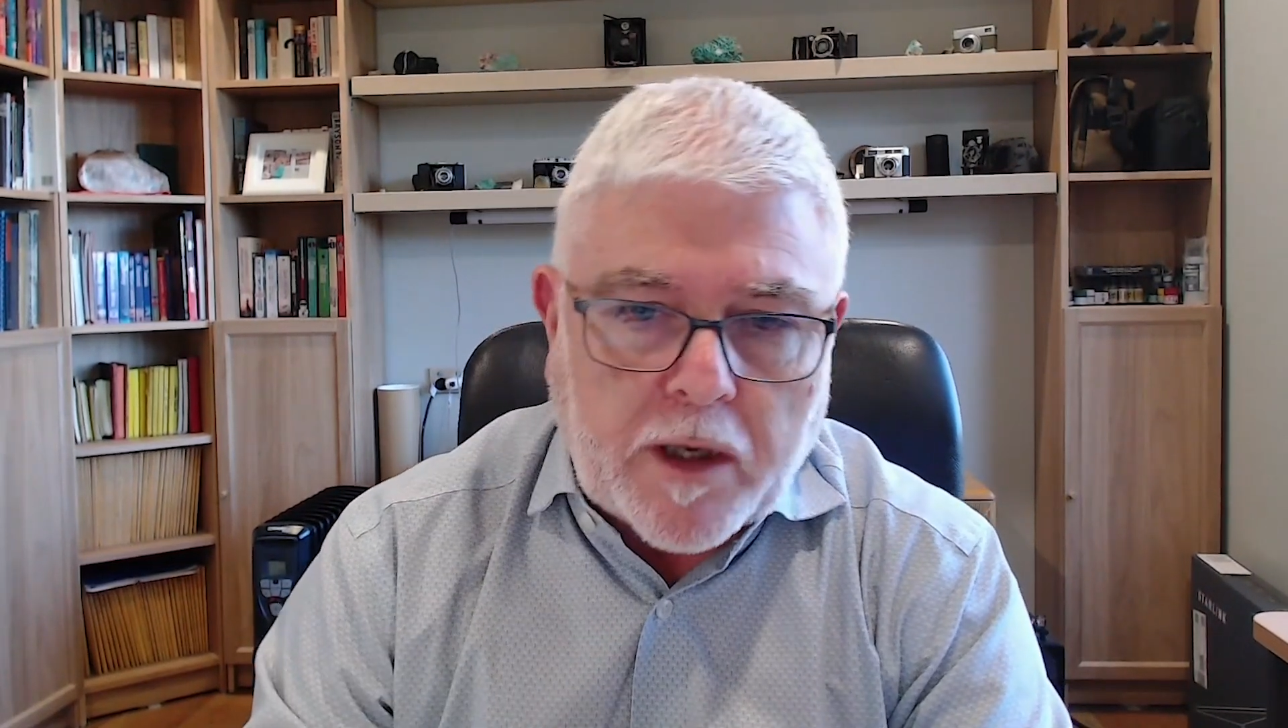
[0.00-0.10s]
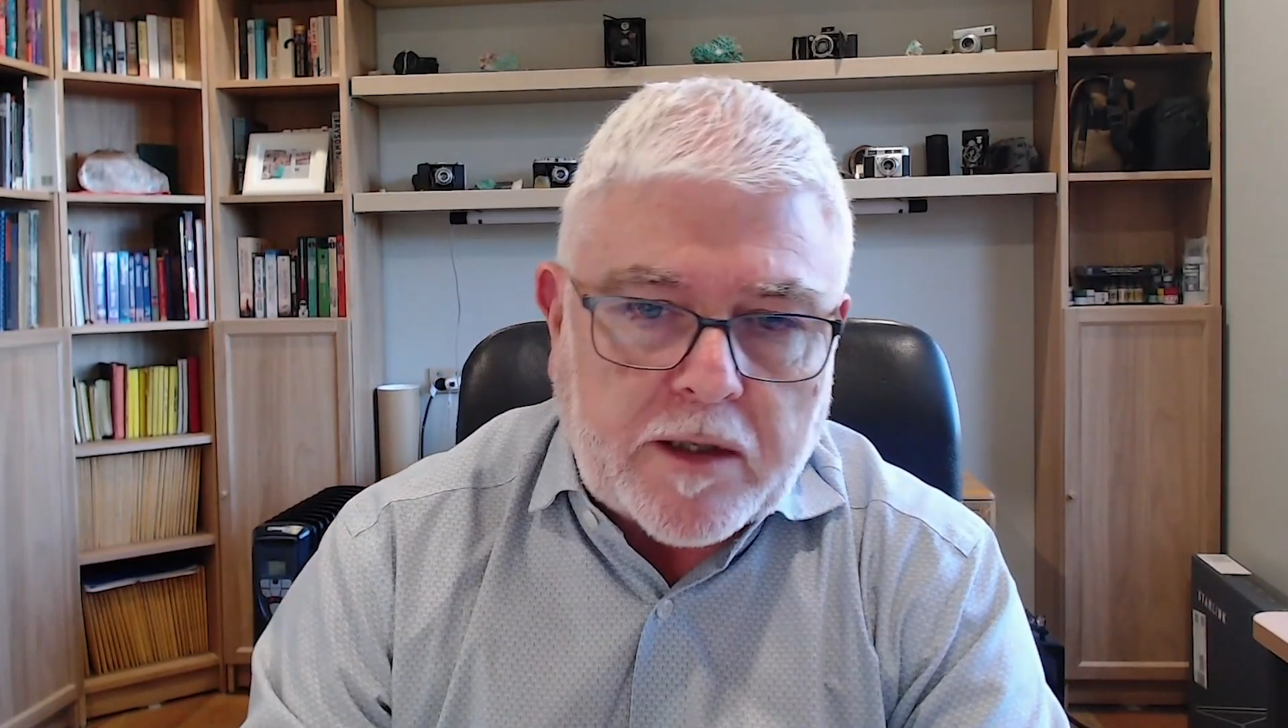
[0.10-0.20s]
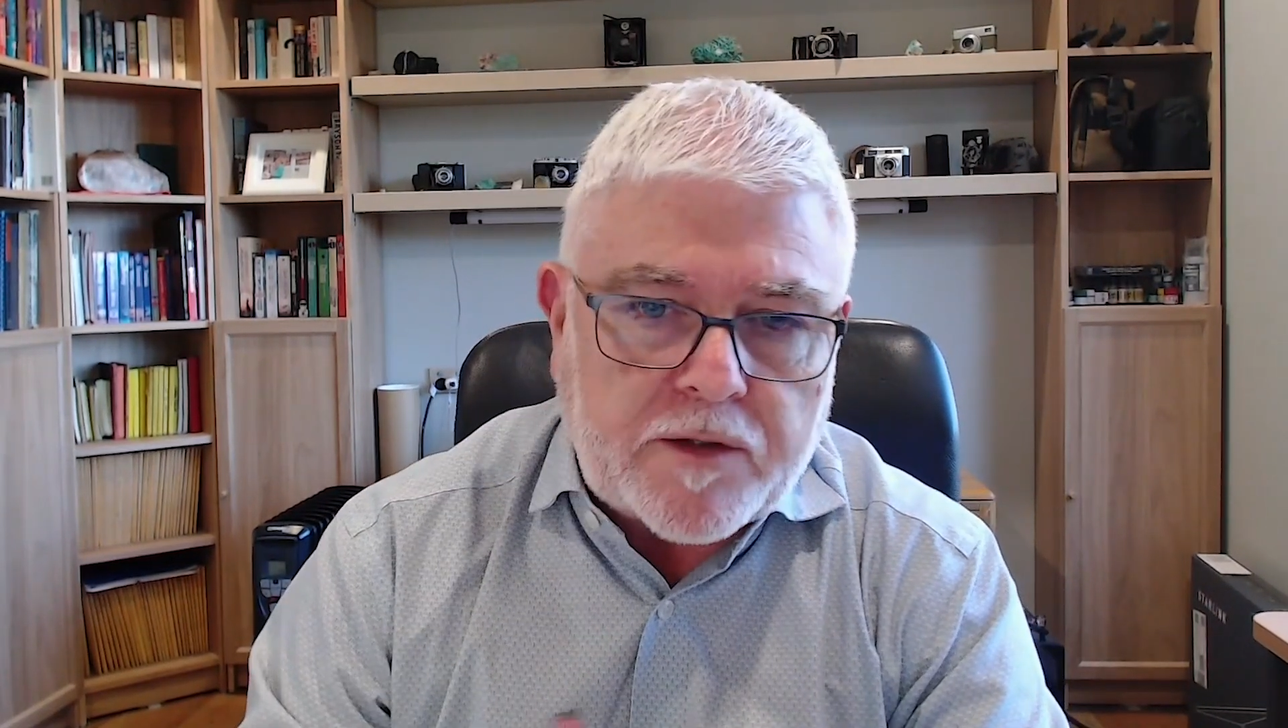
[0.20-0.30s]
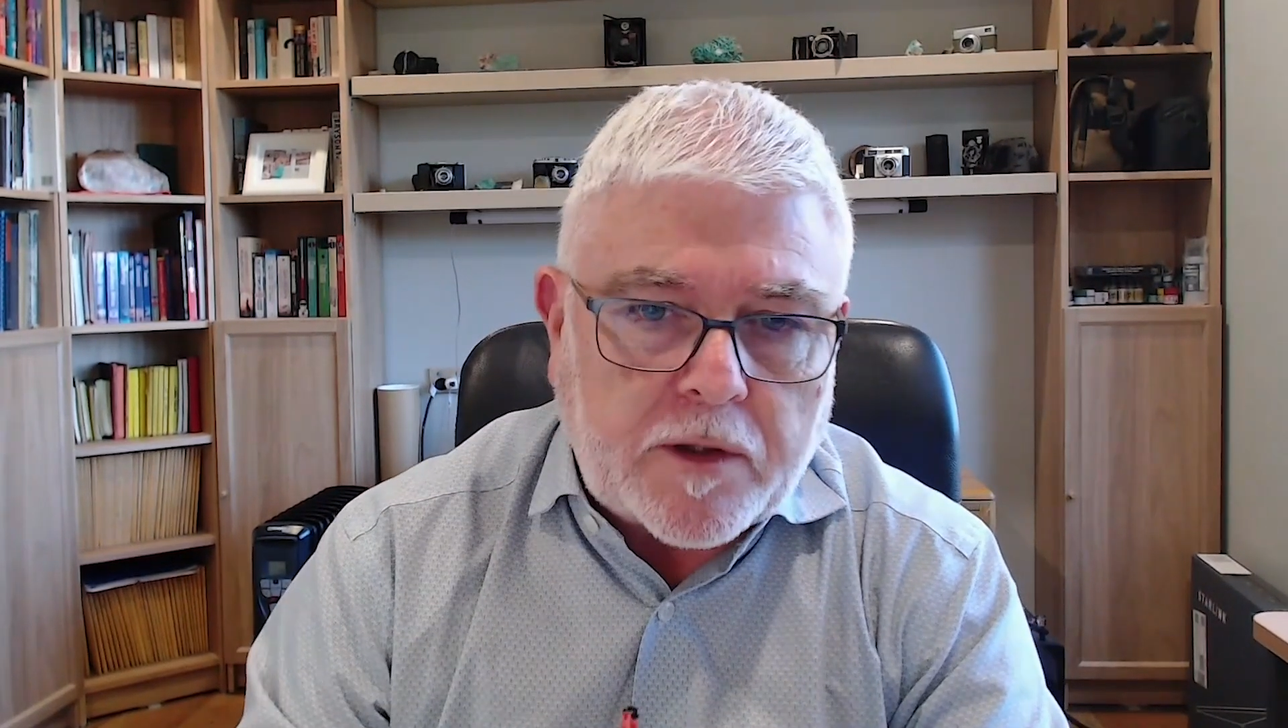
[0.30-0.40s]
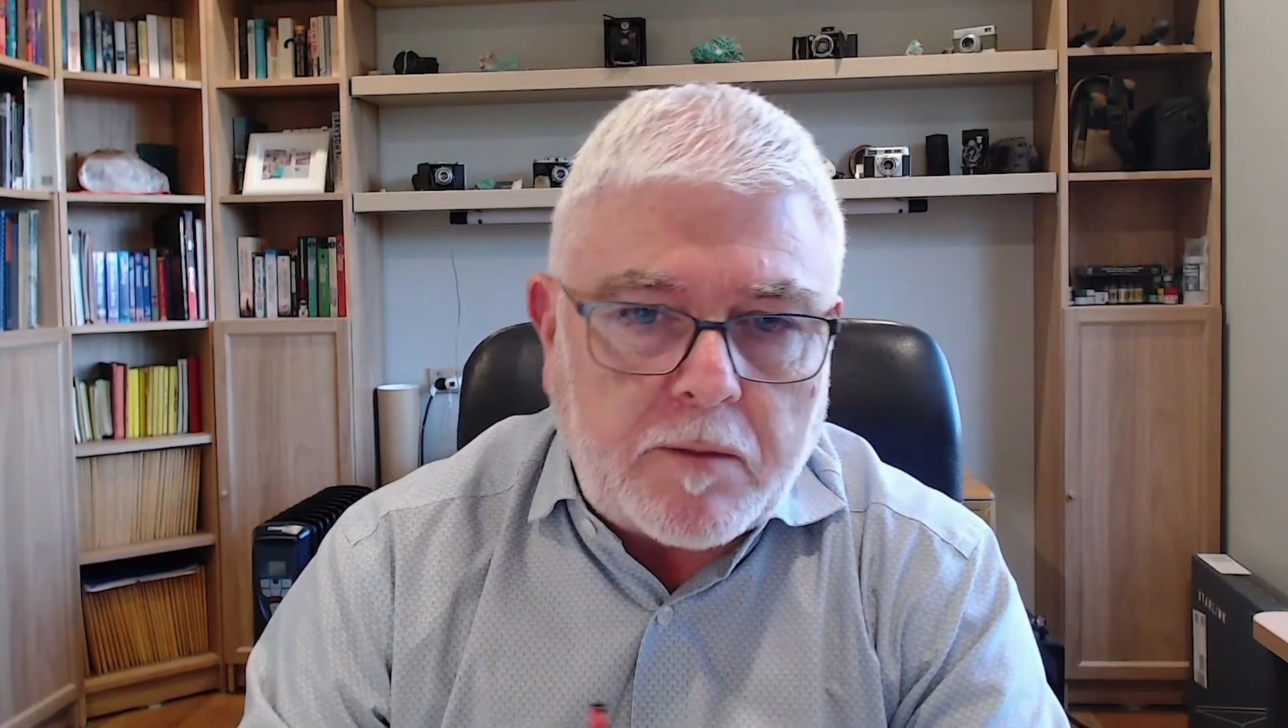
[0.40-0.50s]

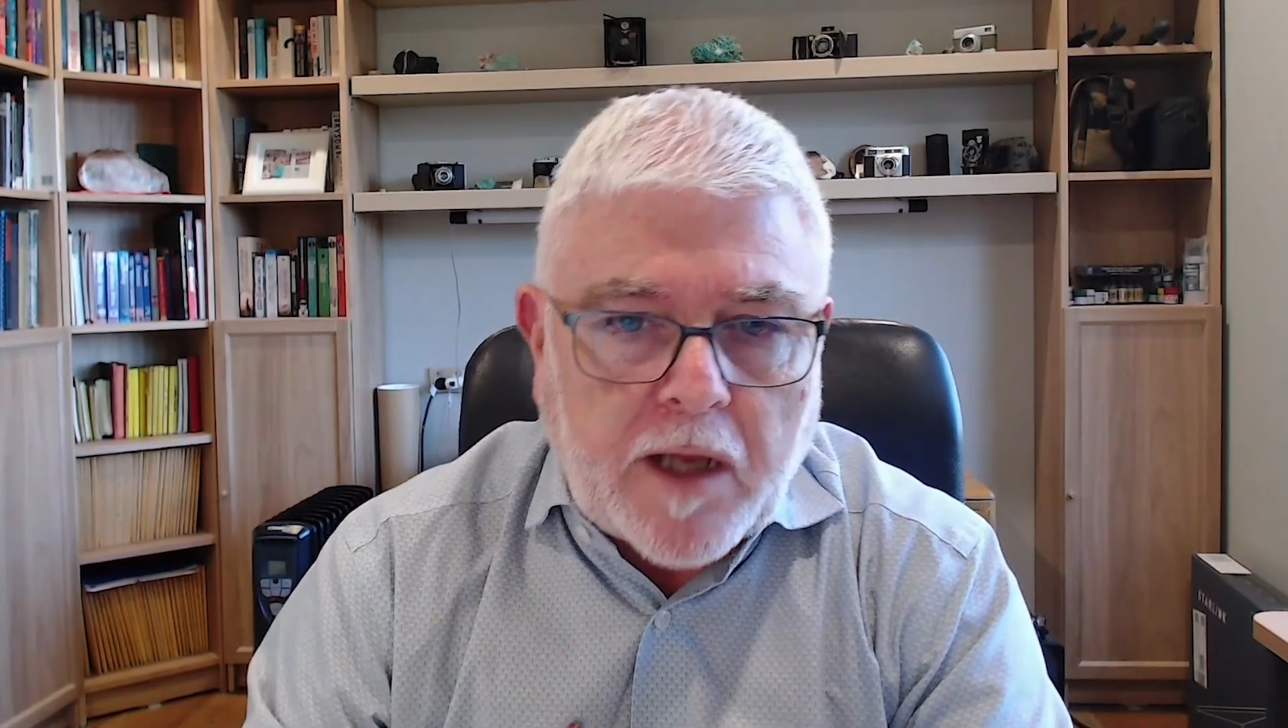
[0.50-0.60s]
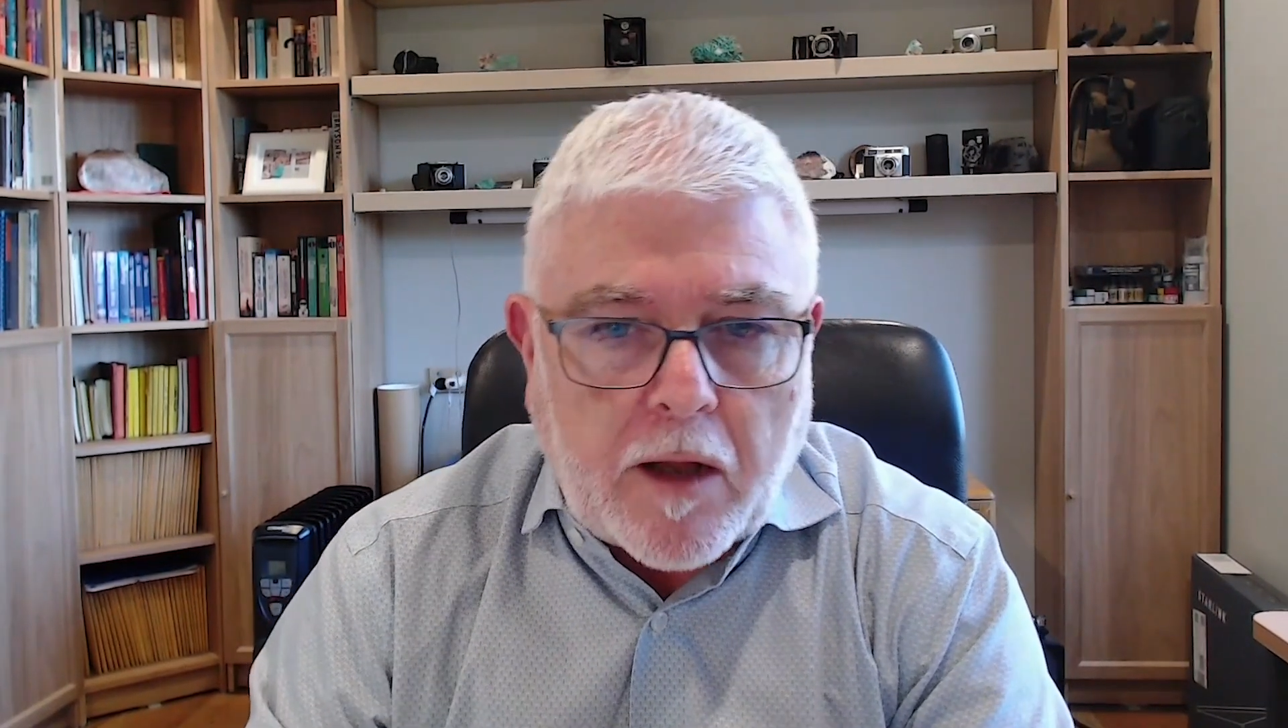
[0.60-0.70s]
one is that,